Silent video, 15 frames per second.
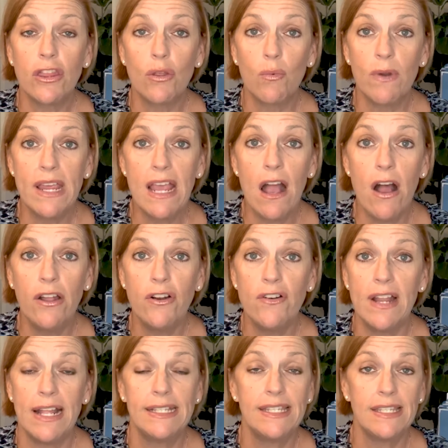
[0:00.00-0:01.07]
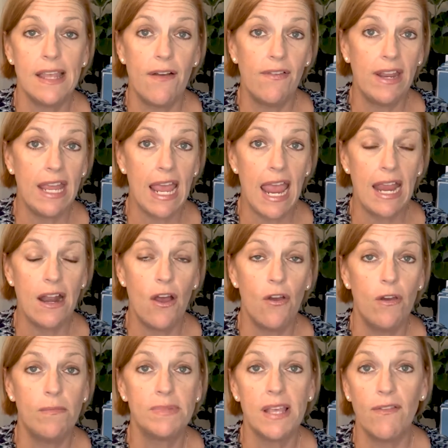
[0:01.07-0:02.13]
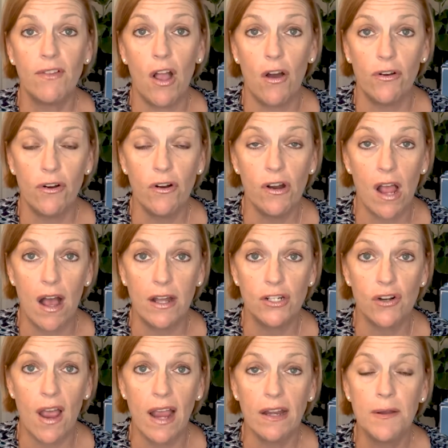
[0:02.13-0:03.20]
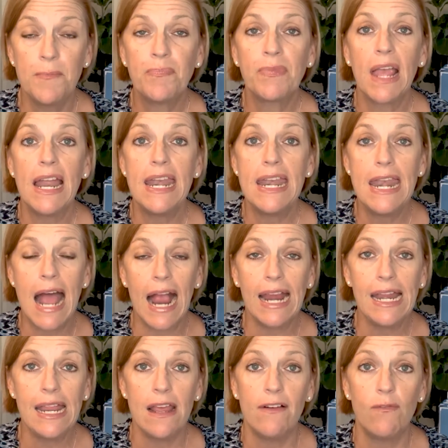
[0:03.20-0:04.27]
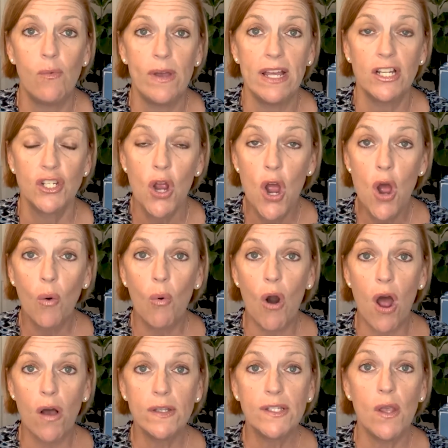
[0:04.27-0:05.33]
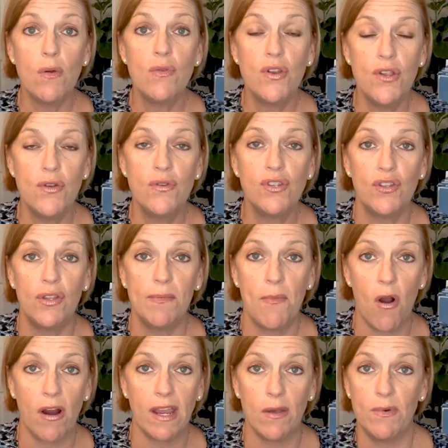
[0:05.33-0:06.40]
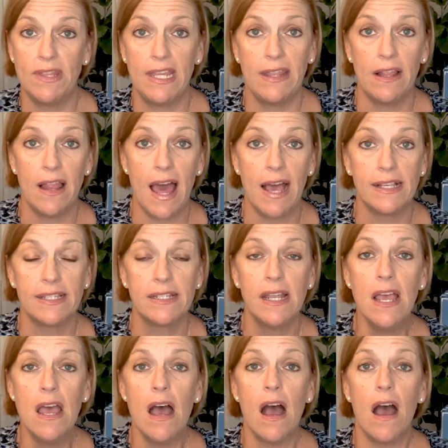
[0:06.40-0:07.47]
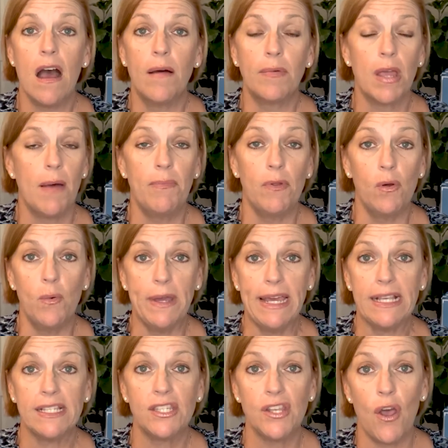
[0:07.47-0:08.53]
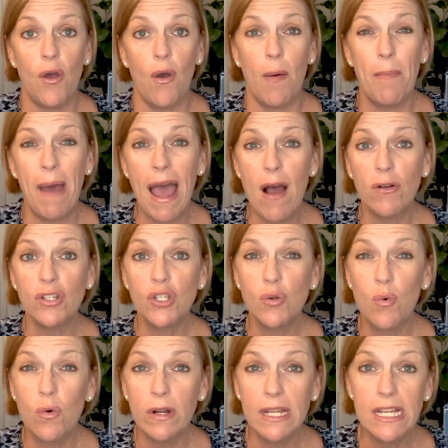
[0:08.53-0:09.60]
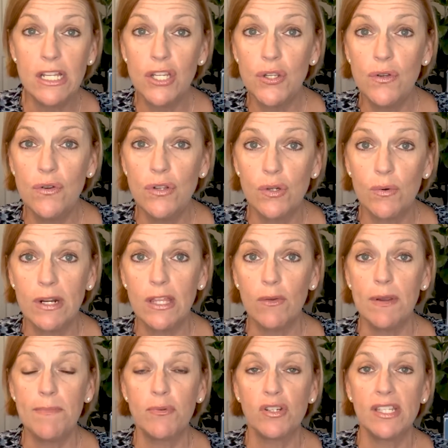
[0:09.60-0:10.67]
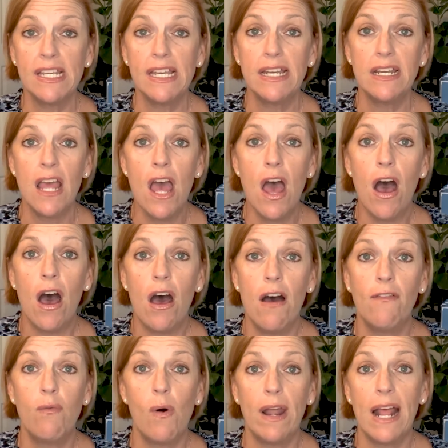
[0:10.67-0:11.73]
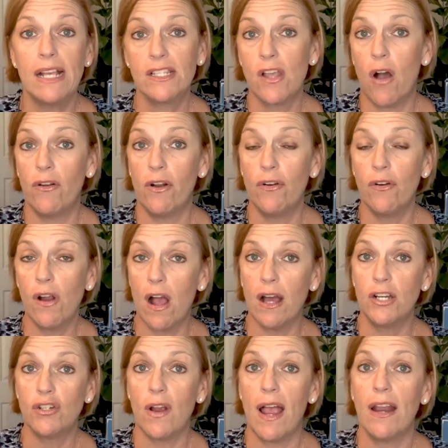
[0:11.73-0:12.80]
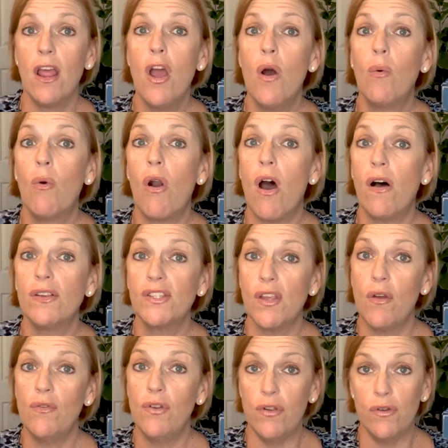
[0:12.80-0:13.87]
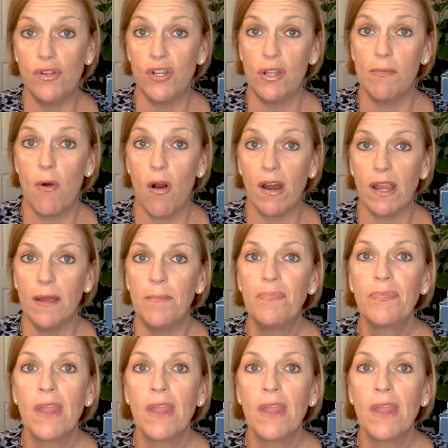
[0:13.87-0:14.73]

three hundred seventy-eight homes have gone under contract, ninety of which were also new to the market within the last um, couple of weeks. So about twenty-two, twenty-three percent of what has gone under contract were also new to the market.